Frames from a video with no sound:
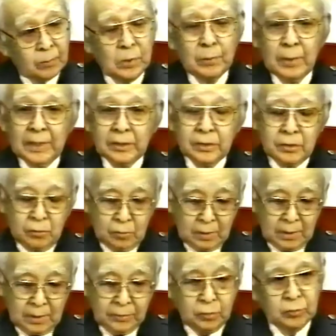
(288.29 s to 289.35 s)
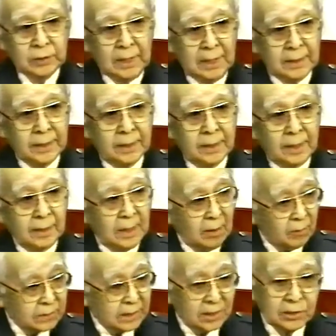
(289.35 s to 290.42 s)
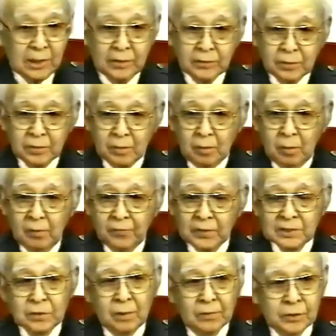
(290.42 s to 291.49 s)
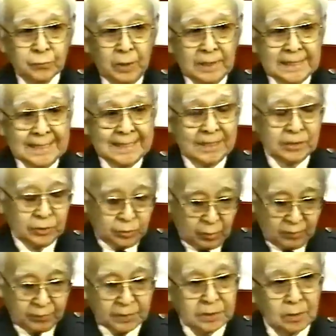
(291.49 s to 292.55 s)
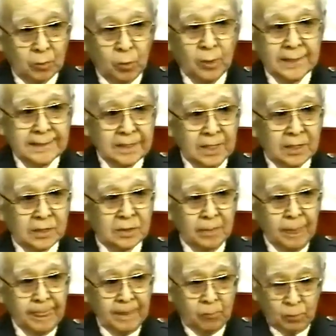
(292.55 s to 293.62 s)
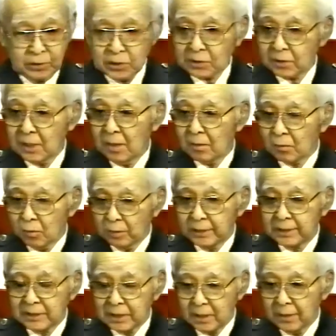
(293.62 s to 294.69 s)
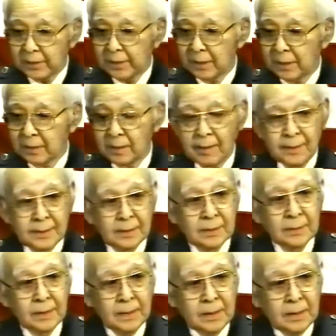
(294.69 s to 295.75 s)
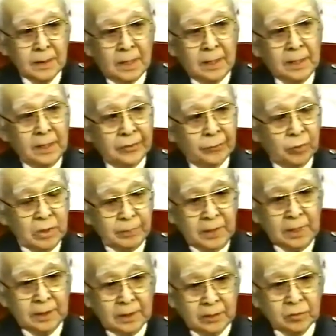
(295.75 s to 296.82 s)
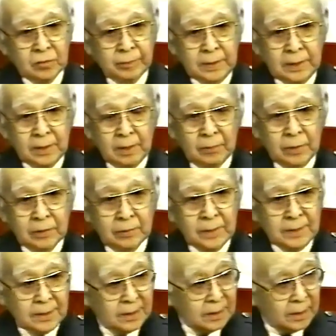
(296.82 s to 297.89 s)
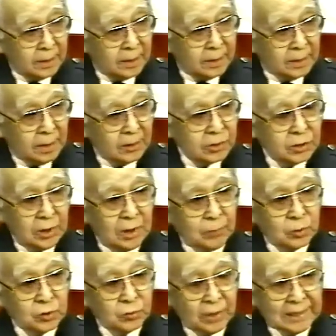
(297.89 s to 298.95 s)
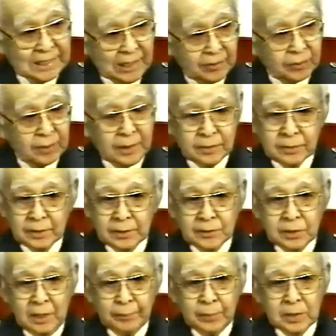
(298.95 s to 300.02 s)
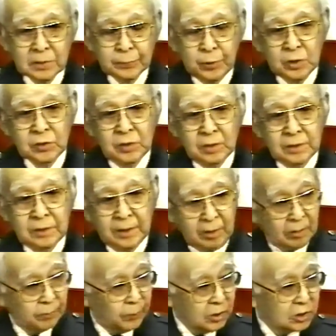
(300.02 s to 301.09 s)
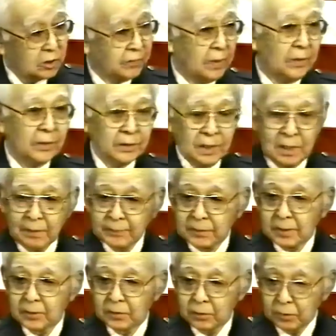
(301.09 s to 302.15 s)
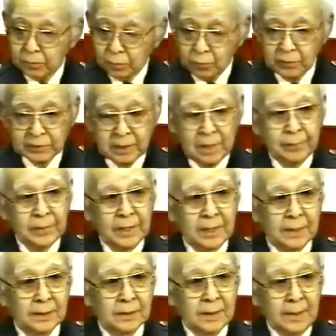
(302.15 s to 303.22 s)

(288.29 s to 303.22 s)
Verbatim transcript: we went to uh, New Delhi, and I was assigned to the Office of Strategic Service which is now called the CIA. I had three men under me, and, we, and our job was to interrogate Japanese prisoners. There were a bunch of other teams doing the same thing.